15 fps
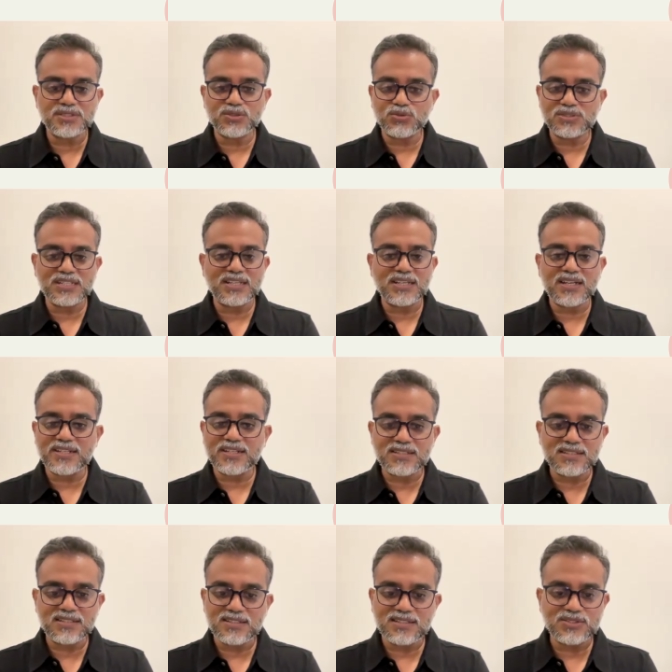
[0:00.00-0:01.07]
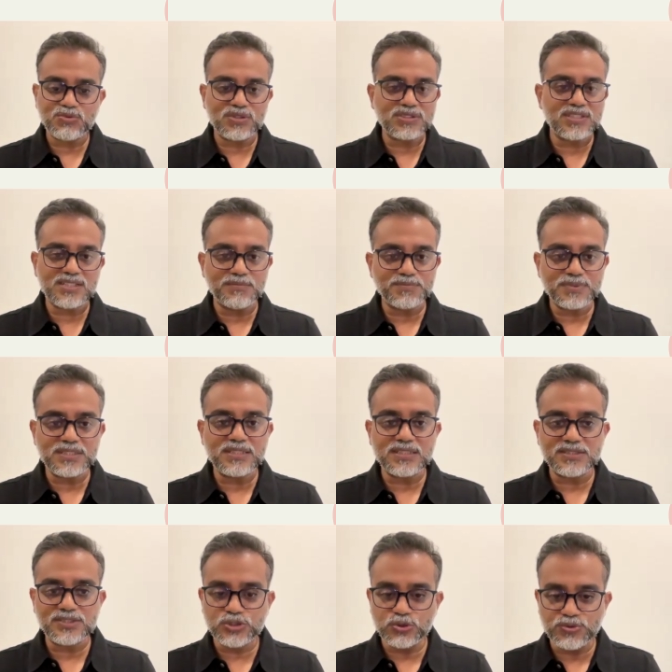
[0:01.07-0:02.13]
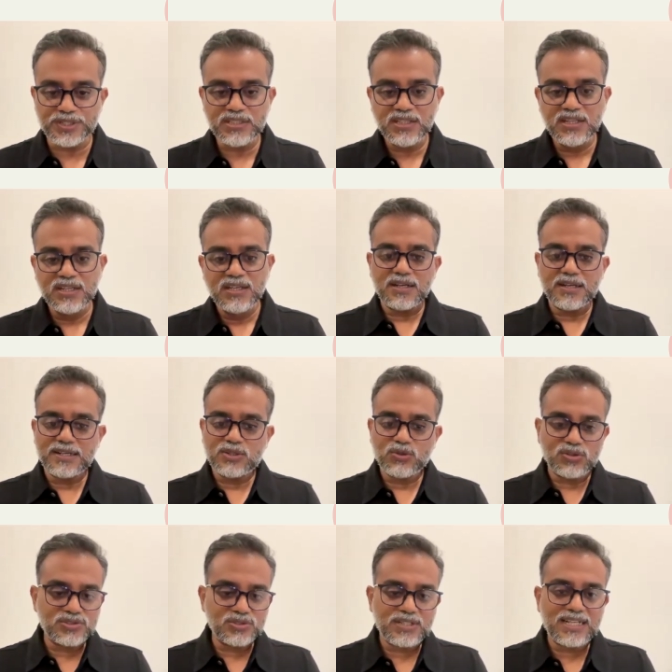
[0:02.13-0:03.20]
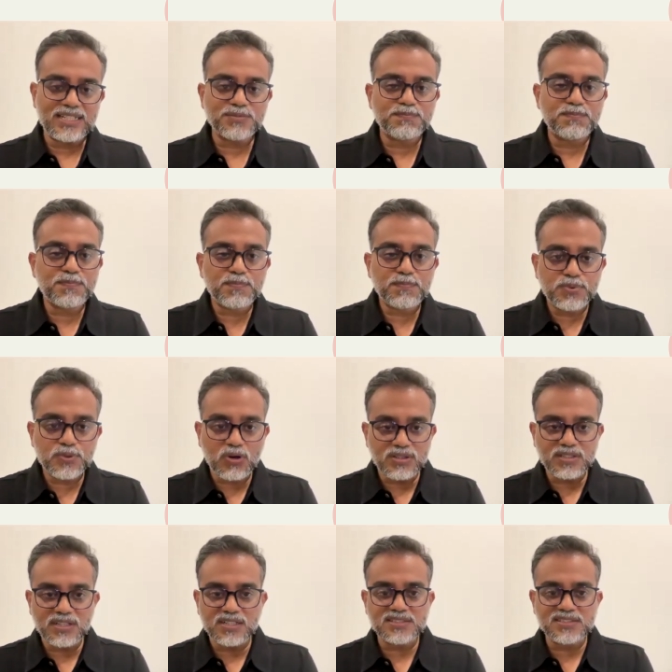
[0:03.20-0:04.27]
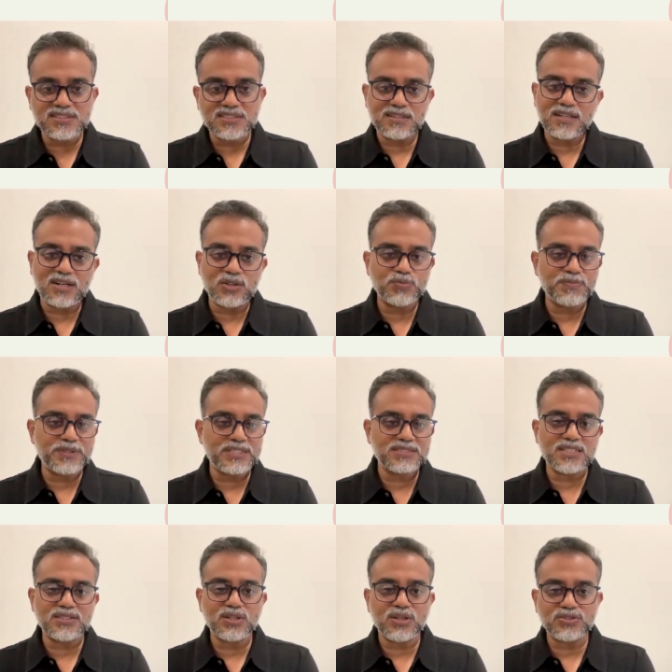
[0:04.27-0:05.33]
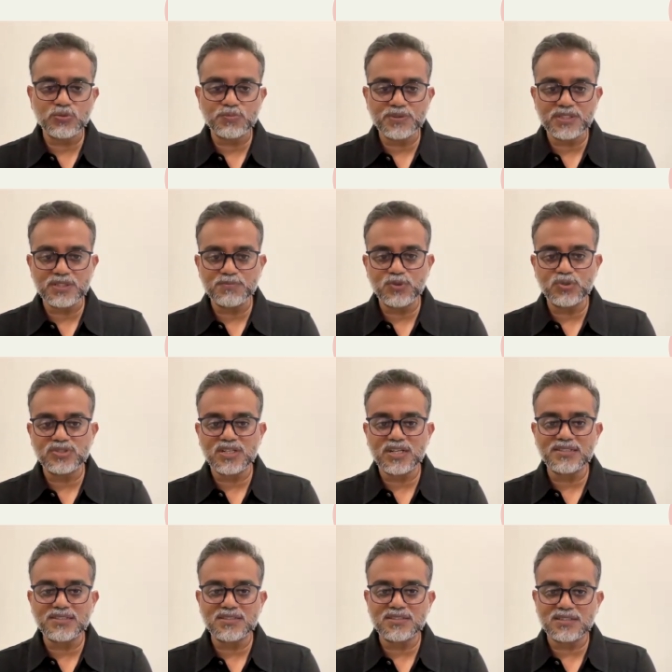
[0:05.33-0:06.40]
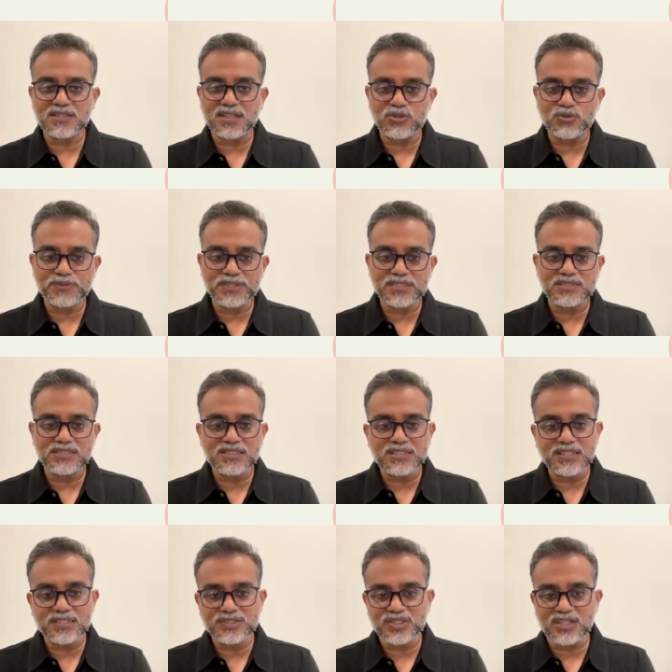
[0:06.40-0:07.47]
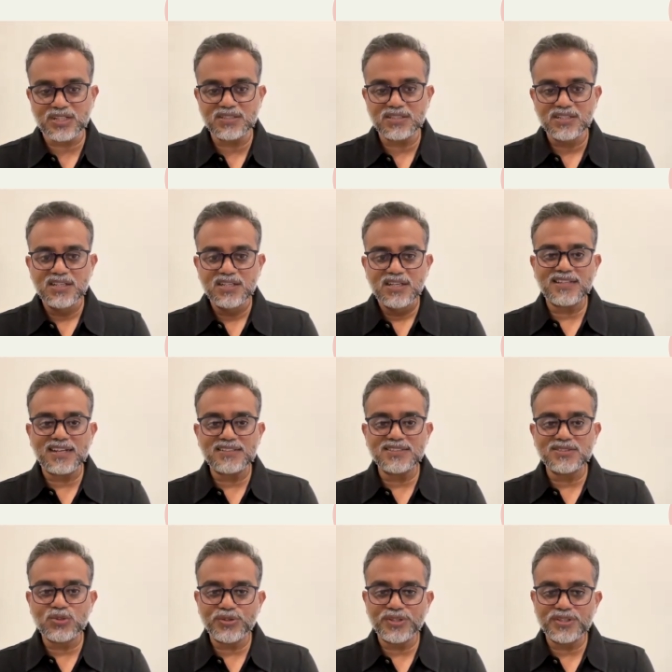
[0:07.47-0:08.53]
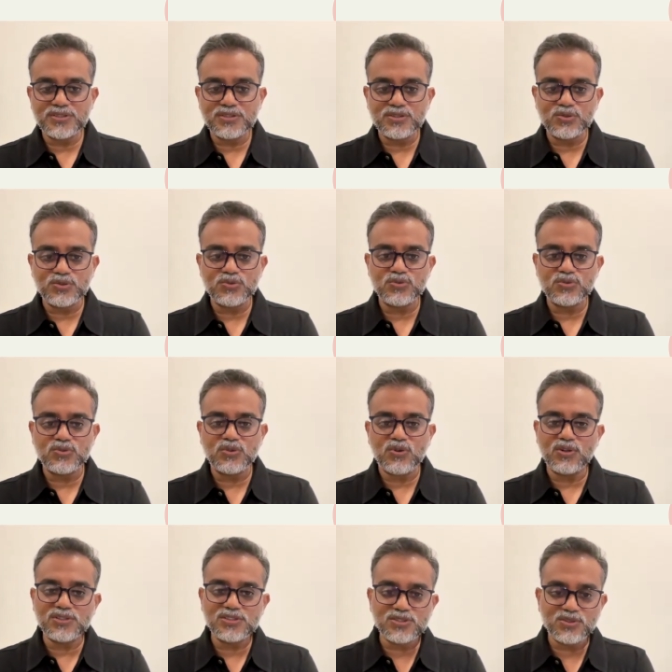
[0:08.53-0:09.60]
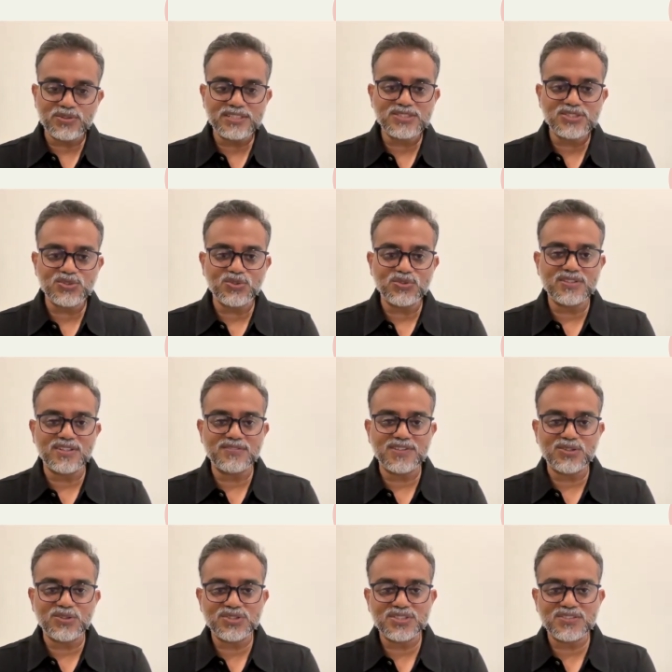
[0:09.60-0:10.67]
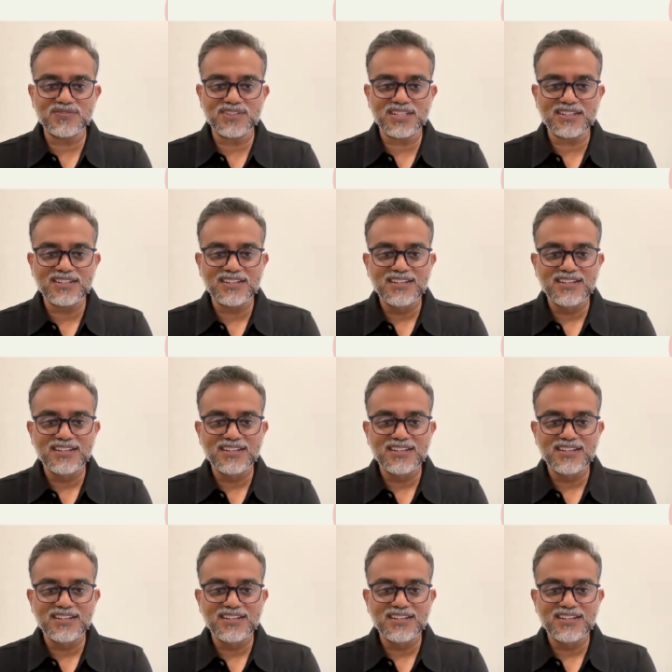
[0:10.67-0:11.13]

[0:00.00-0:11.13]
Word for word: tools, AI, and that's what the company is doing. It also has products, cloud based endoscopy report writer, a cloud based EHR that is going through also its own revolution where